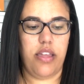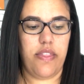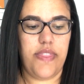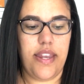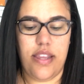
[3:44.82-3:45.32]

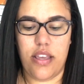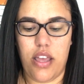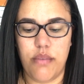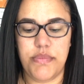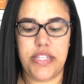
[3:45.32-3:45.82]
and then it
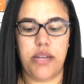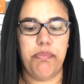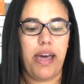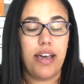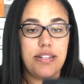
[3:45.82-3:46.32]
comes in a
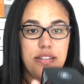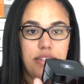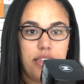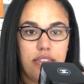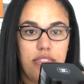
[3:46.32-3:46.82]
pot
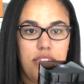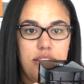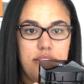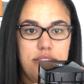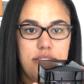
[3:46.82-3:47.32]
like
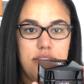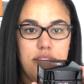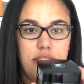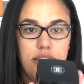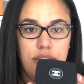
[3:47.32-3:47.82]
this.
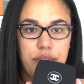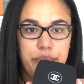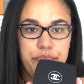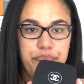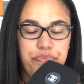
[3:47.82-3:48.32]

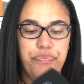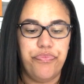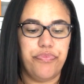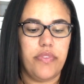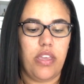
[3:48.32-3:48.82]

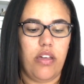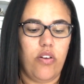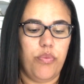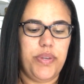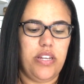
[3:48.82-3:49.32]
I'll
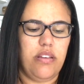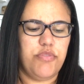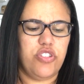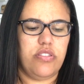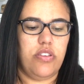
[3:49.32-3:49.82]
open it up
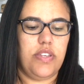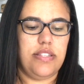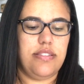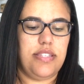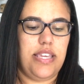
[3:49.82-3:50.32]
just so you
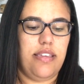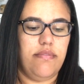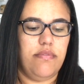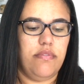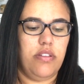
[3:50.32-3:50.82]
can see
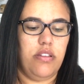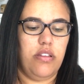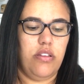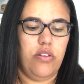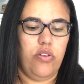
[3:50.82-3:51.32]

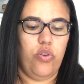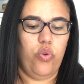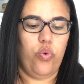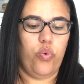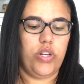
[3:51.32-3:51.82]

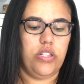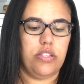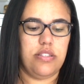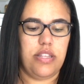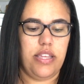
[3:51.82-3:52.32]
what it
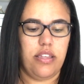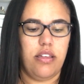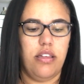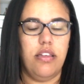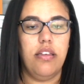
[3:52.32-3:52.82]
looks
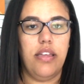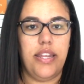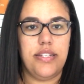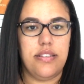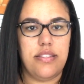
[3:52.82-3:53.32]
like,
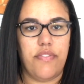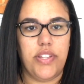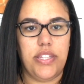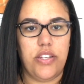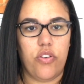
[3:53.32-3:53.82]
and it does have a
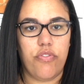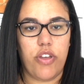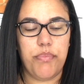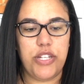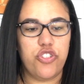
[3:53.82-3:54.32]
lid over
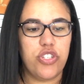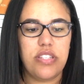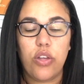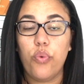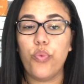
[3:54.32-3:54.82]
it, but it's just
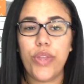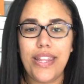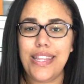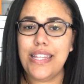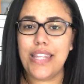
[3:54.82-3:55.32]
like a
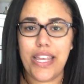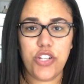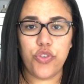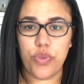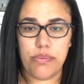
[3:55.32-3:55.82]
really
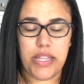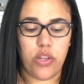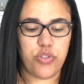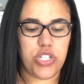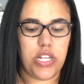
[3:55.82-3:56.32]
light creamy
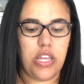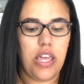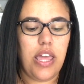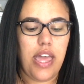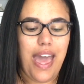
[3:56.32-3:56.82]
lotion.
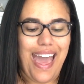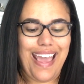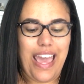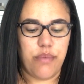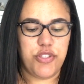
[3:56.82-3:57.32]

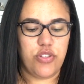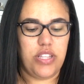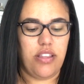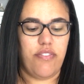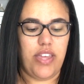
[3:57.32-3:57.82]
I
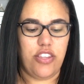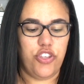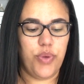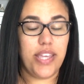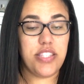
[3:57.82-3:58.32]
absolutely love it.
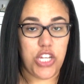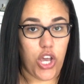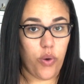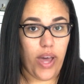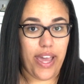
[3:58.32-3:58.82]
And you guys
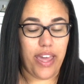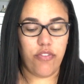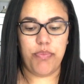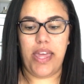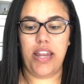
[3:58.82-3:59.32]
know I
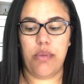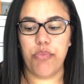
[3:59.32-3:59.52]
have been a